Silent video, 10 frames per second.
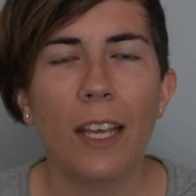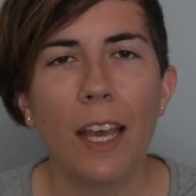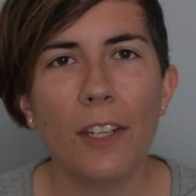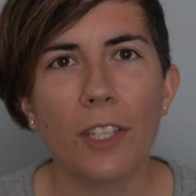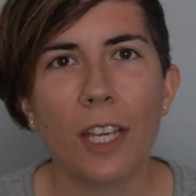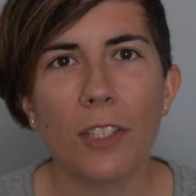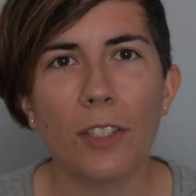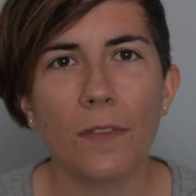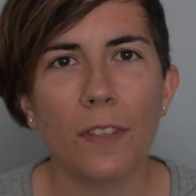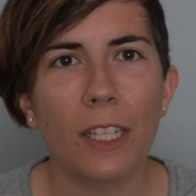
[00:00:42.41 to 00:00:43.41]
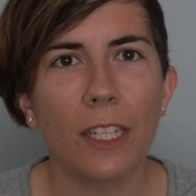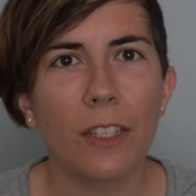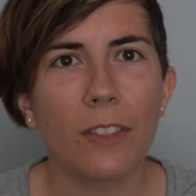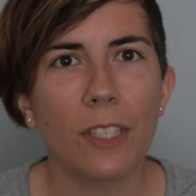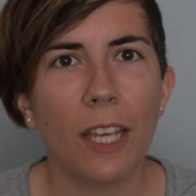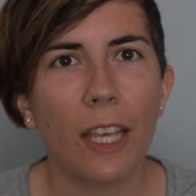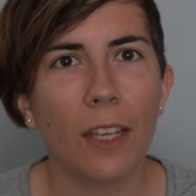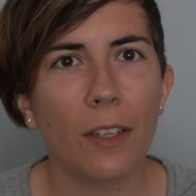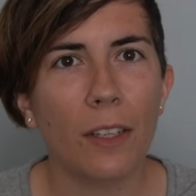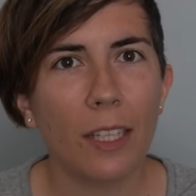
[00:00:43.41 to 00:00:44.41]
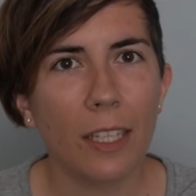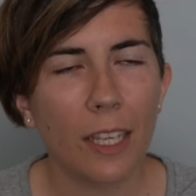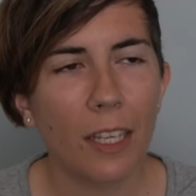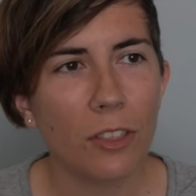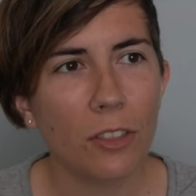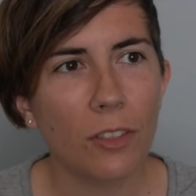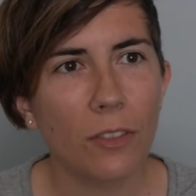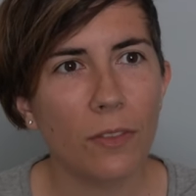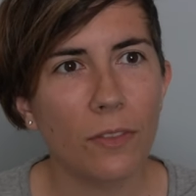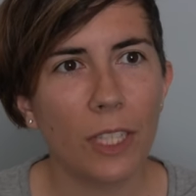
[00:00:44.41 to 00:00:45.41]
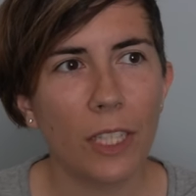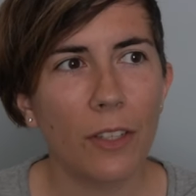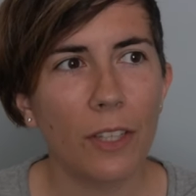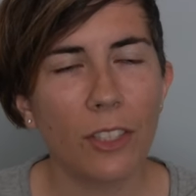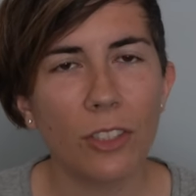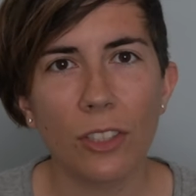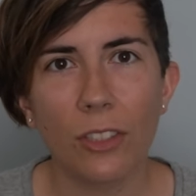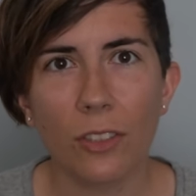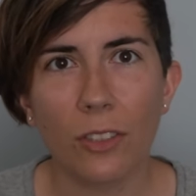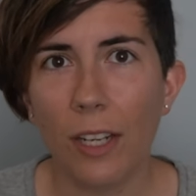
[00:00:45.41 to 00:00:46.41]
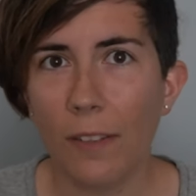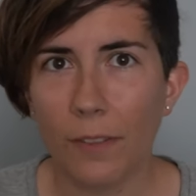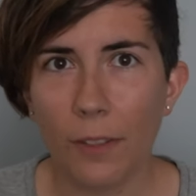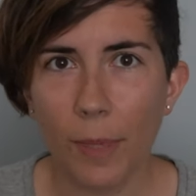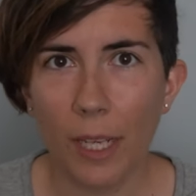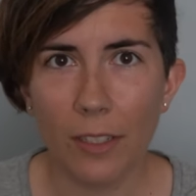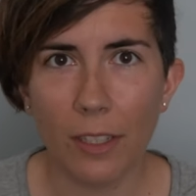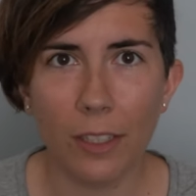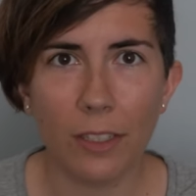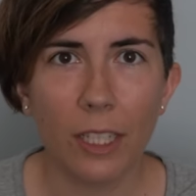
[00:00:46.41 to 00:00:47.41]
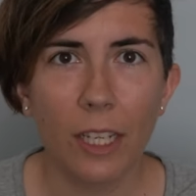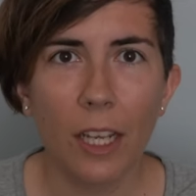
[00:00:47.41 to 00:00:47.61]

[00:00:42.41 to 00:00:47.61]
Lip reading: educational videos, and the occasional video that's just great for pet dogs.